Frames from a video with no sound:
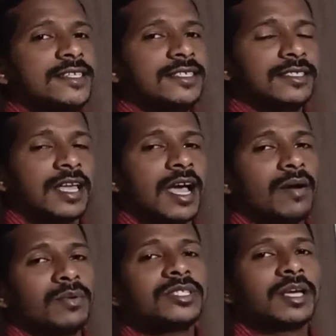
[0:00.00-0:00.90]
these they
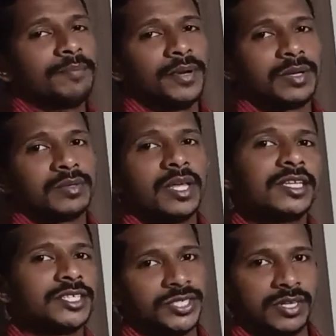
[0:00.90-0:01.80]
have to submit to the
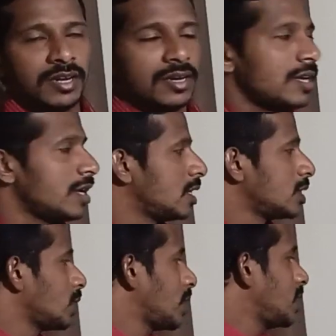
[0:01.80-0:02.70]
registrar.
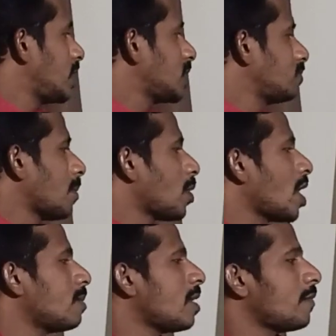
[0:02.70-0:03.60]
So in this
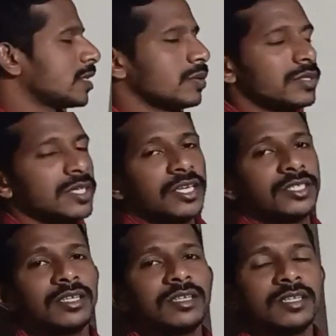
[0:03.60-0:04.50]
Memorandum of
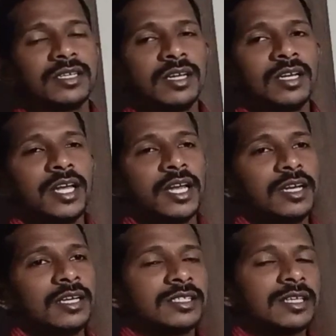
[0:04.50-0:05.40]
Association,
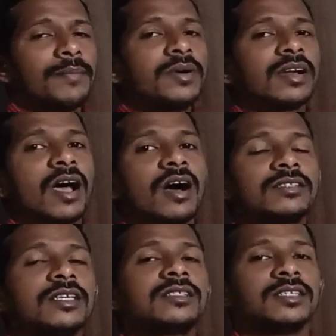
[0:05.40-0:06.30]
some
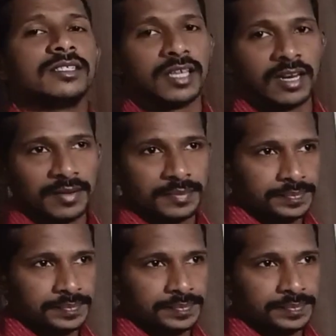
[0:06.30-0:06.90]
clauses is there.